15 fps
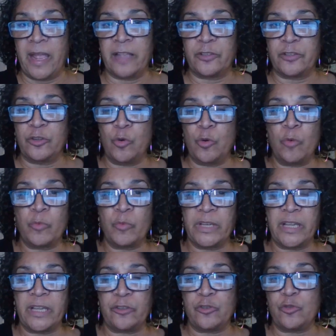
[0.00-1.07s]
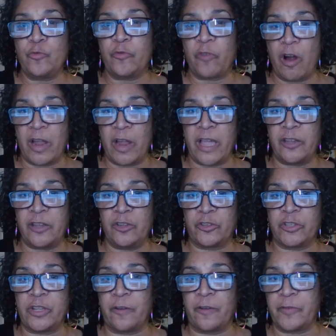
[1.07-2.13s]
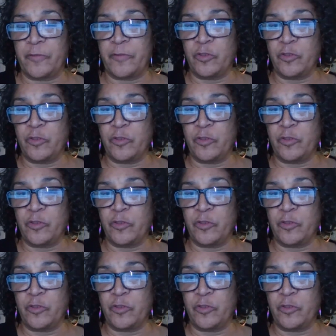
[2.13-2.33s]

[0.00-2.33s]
And so you won't want to get too far ahead of yourself.